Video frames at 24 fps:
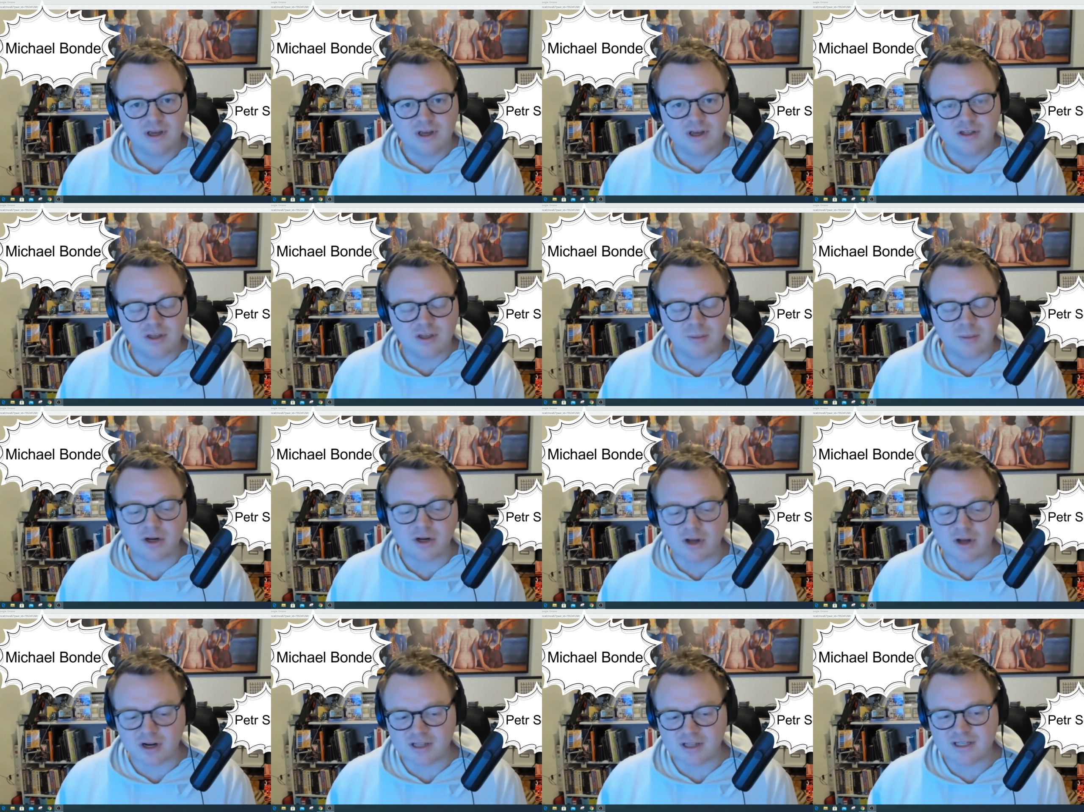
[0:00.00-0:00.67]
So I'm
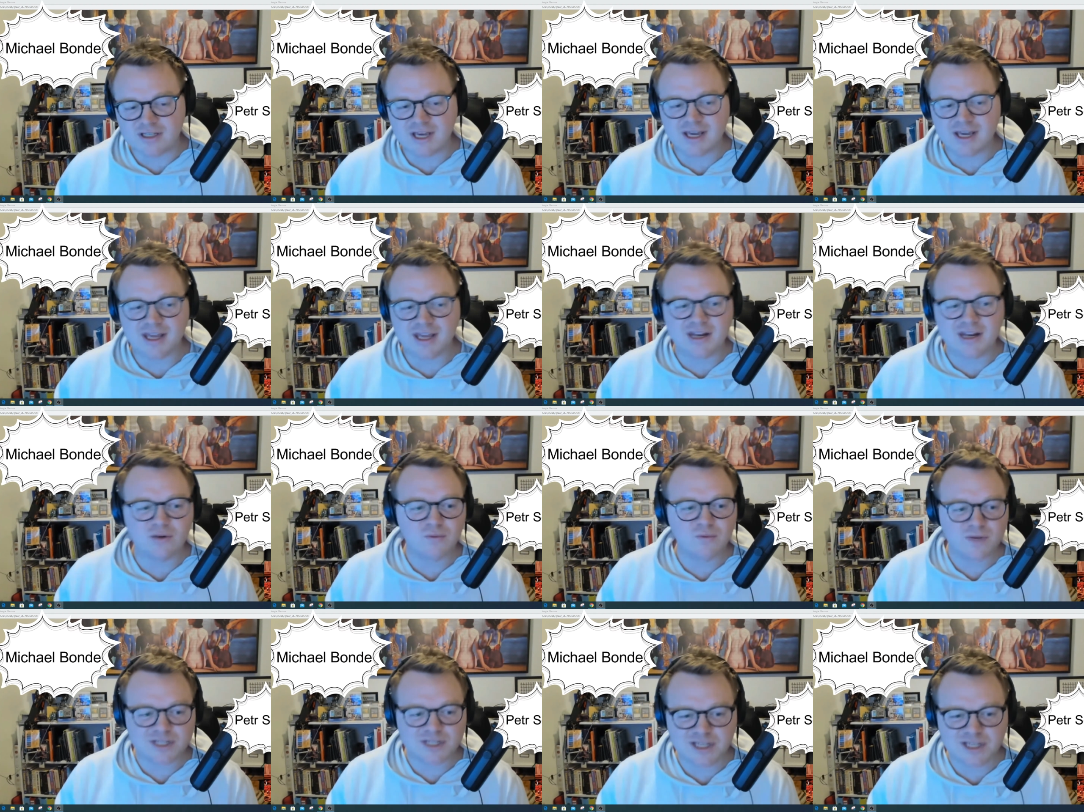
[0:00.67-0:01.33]
not going to take any
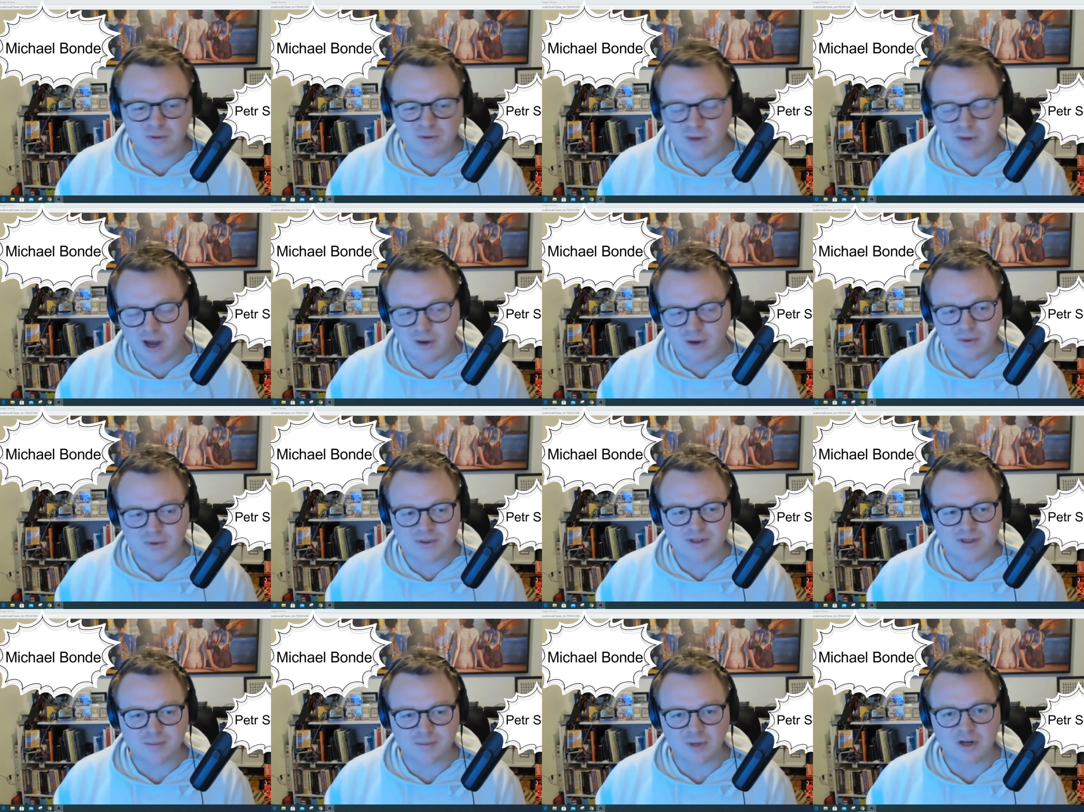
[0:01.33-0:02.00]
risky
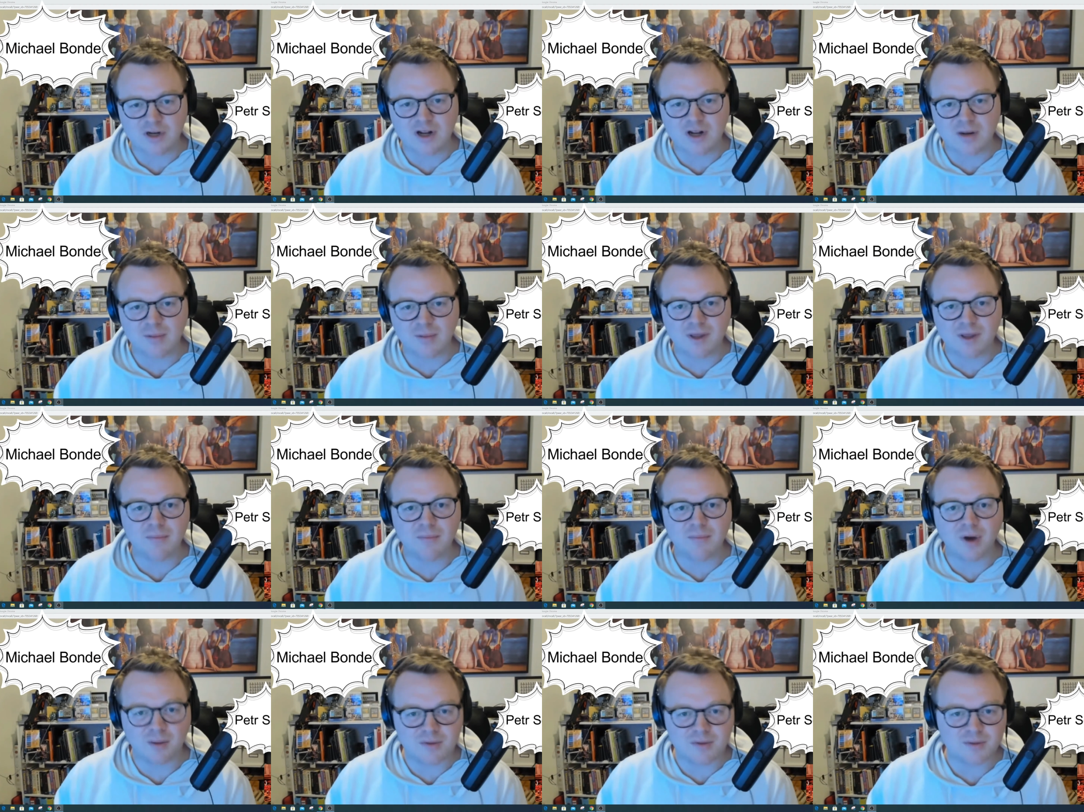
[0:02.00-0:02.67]
routes. I'm not going to play
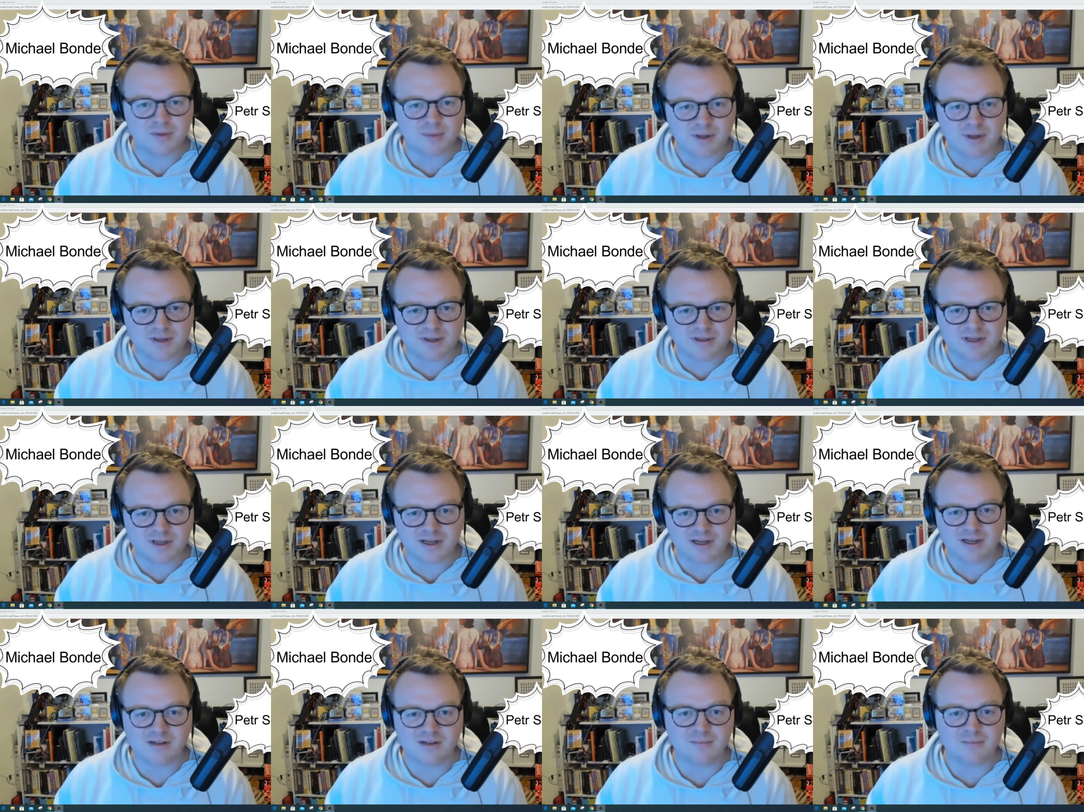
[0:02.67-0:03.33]
pump spells
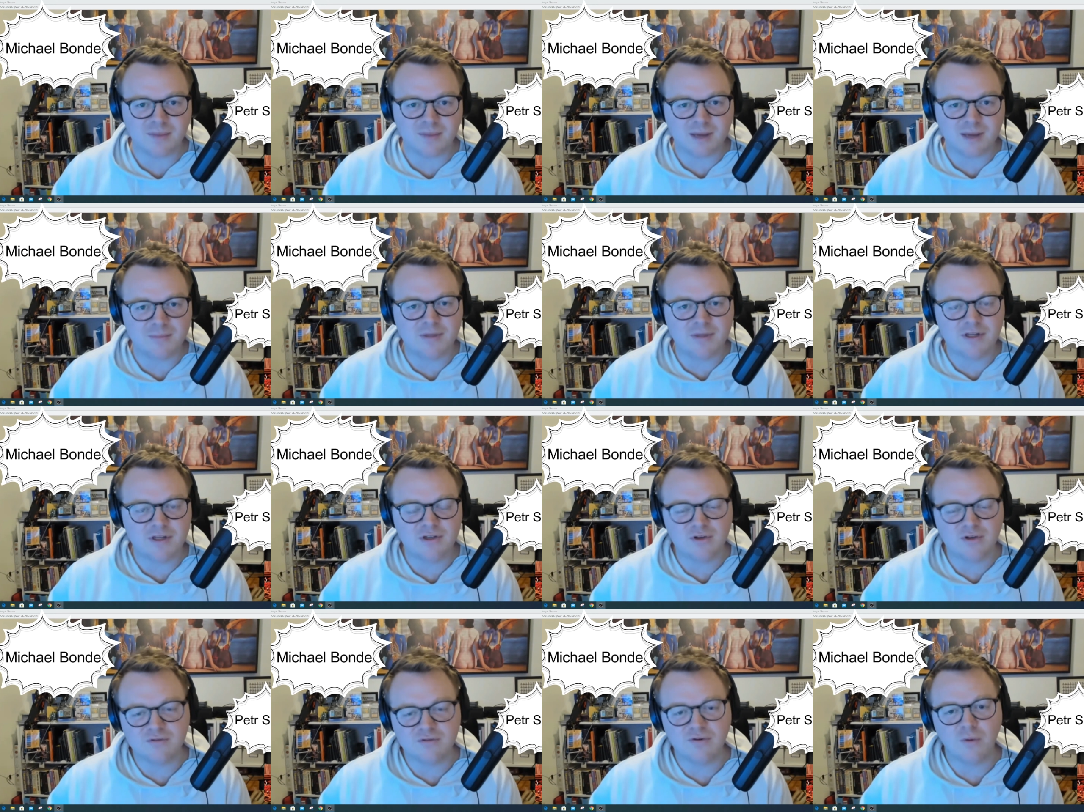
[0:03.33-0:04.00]
that can make
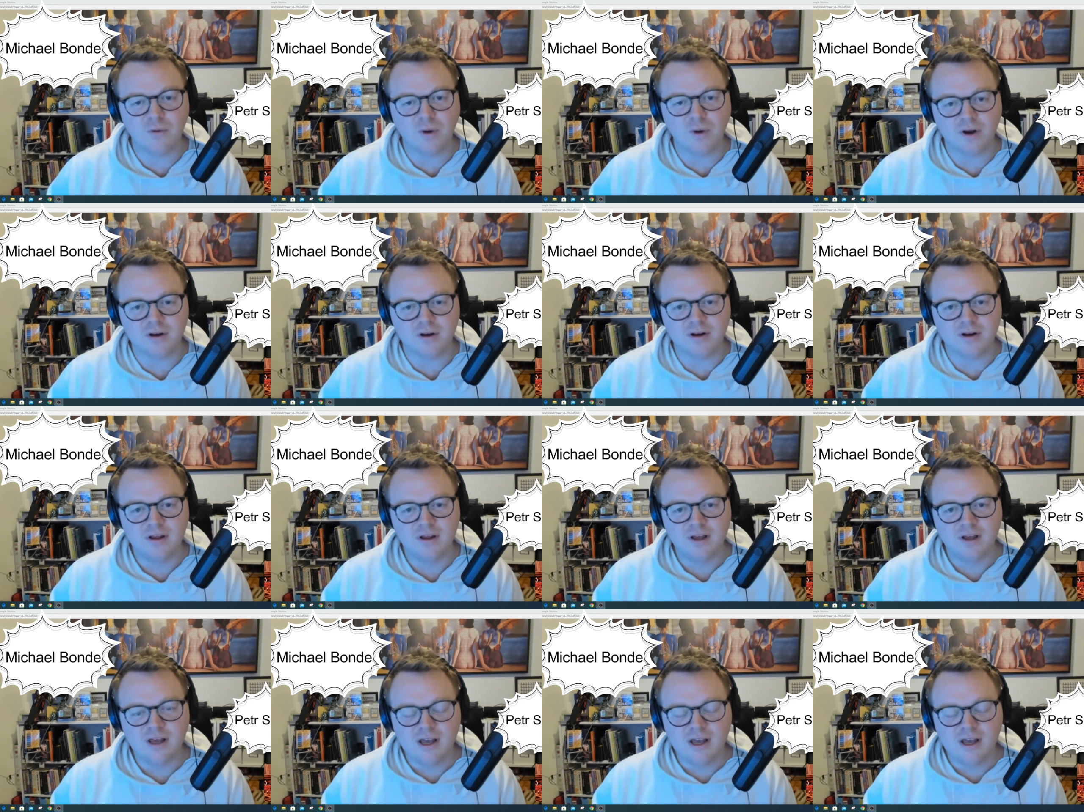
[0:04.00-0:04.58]
me 2 for 1.